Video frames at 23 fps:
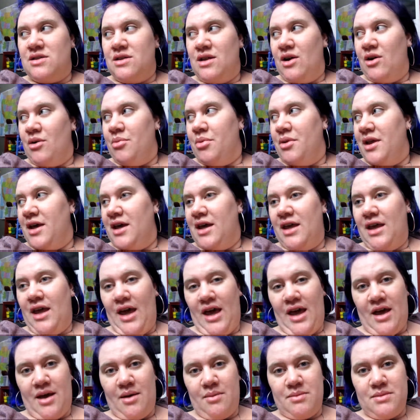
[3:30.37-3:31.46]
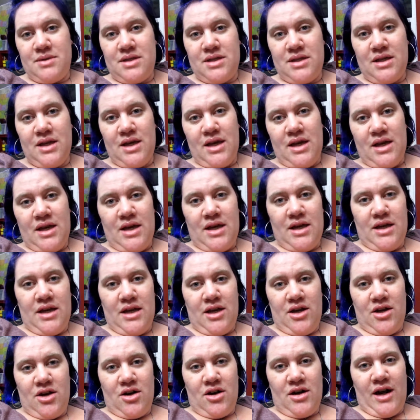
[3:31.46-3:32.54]
They were playing games in
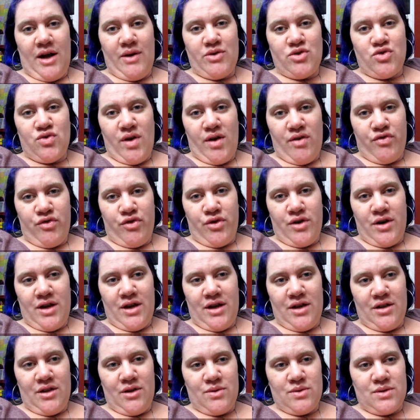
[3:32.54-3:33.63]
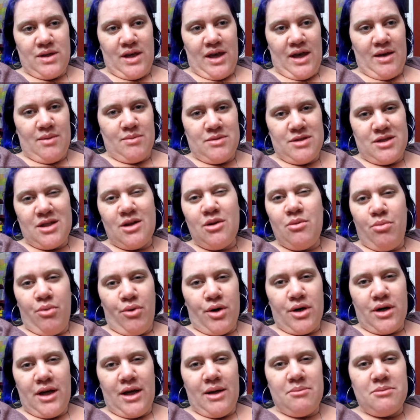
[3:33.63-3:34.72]
here, and I was refereeing those games. They're
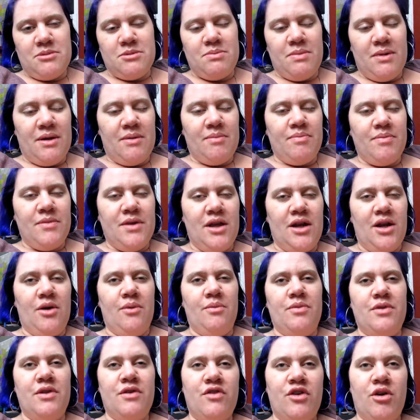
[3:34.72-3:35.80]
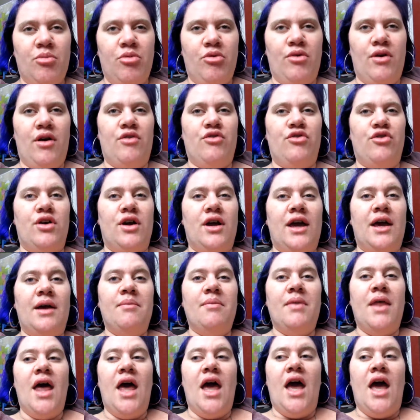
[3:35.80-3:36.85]
board games, but you know, the verbal refereeing.